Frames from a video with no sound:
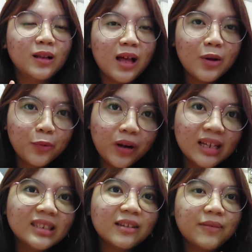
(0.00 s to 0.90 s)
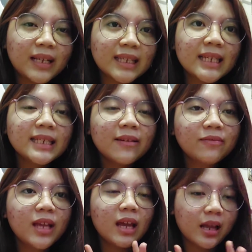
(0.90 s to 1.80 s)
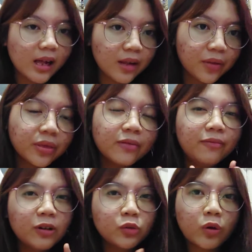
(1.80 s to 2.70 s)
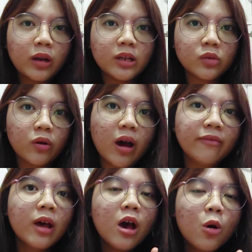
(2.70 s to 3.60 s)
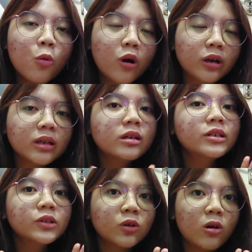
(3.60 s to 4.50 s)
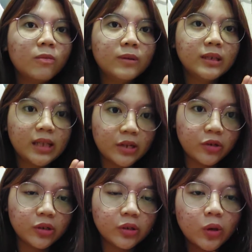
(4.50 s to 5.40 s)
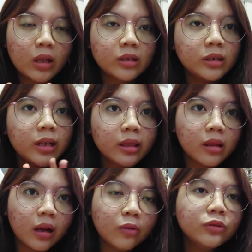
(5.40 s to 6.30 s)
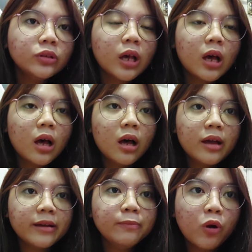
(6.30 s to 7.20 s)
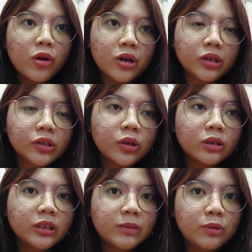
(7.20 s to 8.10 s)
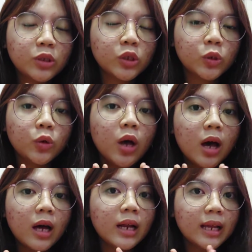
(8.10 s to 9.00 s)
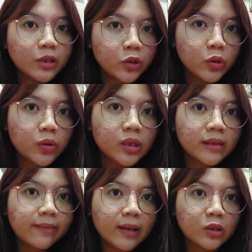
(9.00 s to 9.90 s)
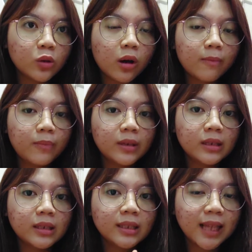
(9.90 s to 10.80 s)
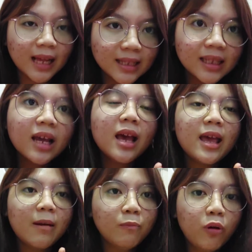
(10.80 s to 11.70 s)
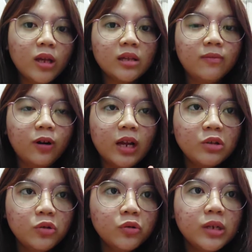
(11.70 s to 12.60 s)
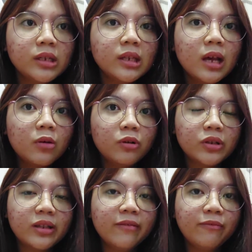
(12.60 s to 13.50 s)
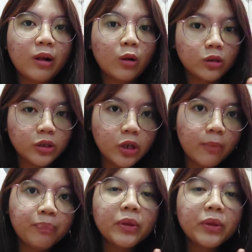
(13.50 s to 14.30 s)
areas affecting safety and health. The first one is we have workers' compensation. So under these laws, employers contribute to an insurance fund to compensate employees for injuries received while on the job.